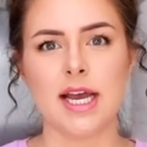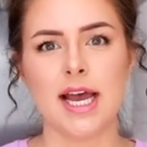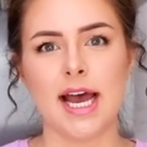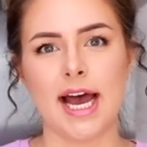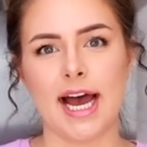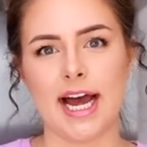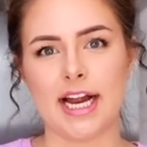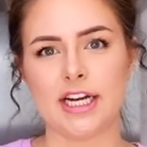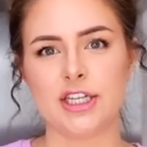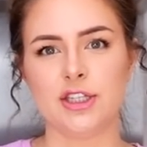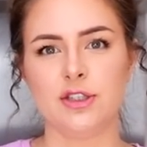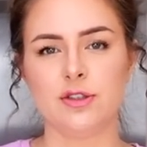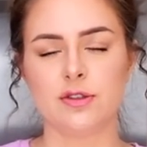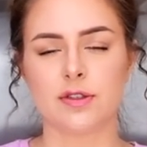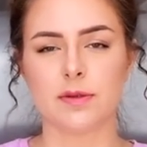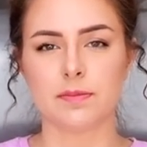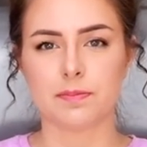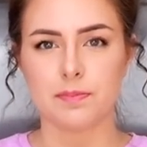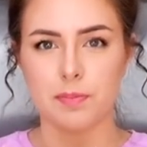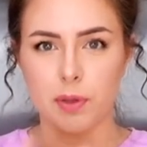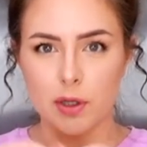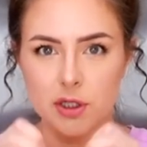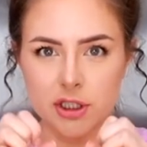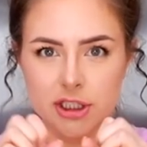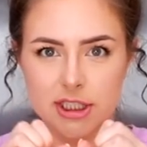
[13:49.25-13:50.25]
and you'd
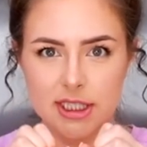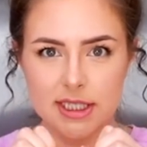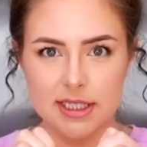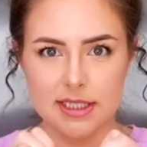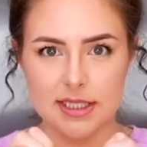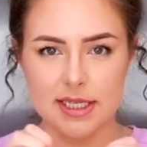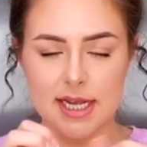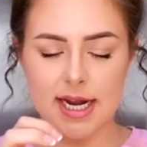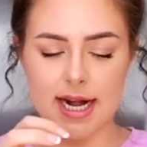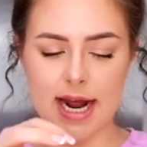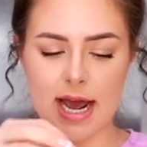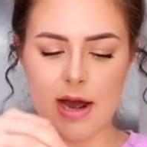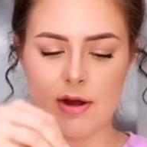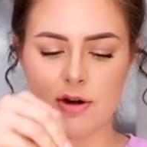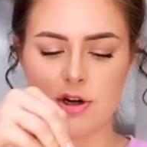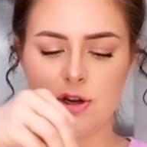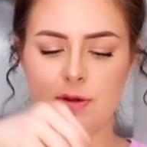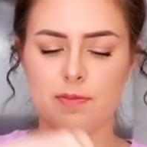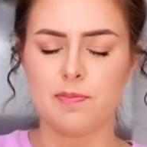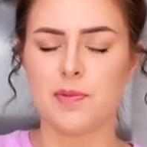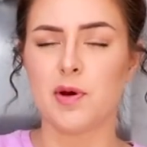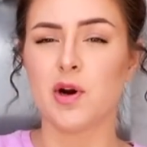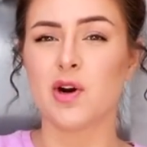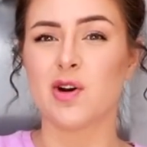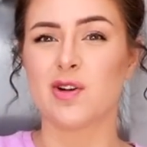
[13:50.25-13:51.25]
push it inside out and you'd
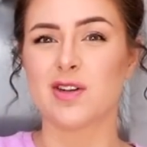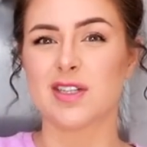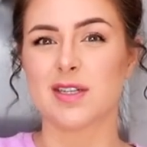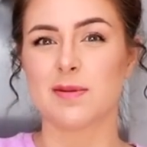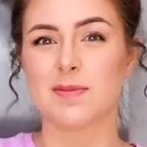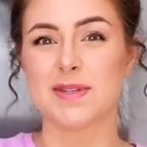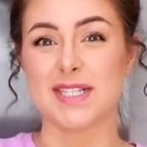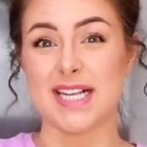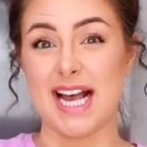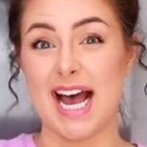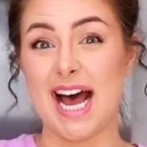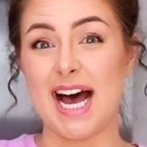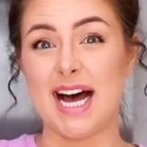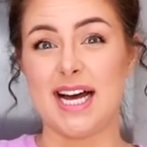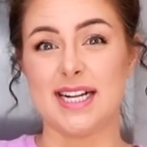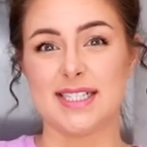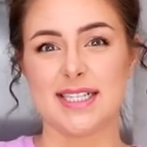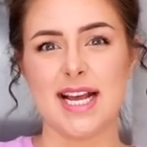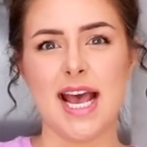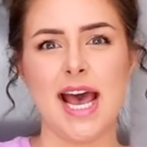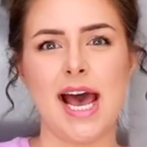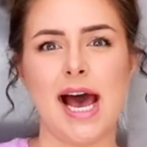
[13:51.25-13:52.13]
put it on someone's hand,